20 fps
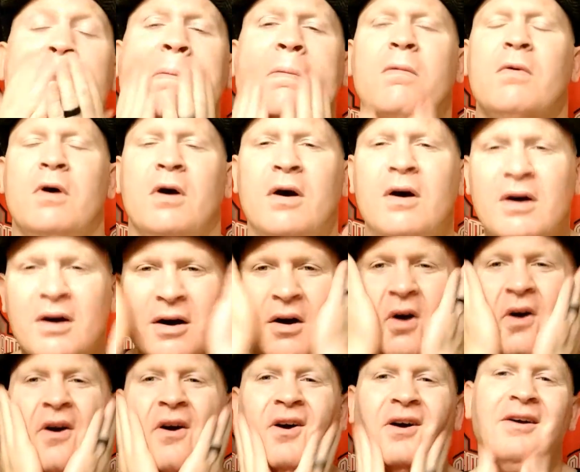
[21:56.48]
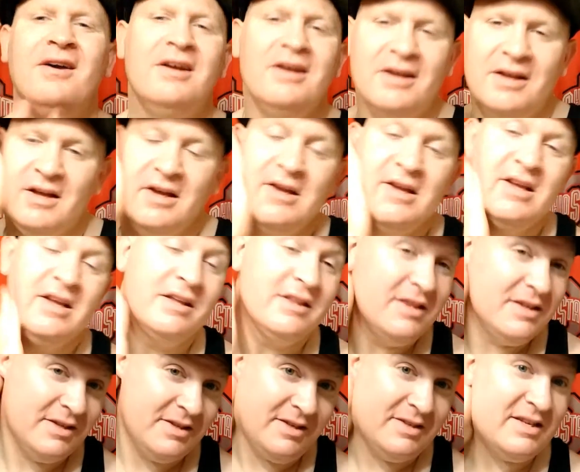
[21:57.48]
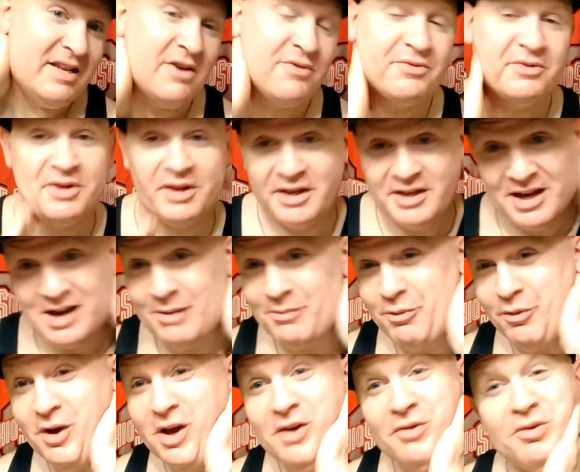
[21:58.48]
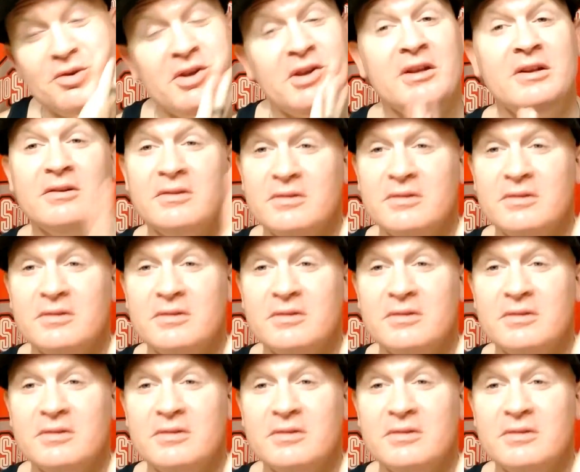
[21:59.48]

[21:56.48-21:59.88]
oh, this is definitely top 5 scent.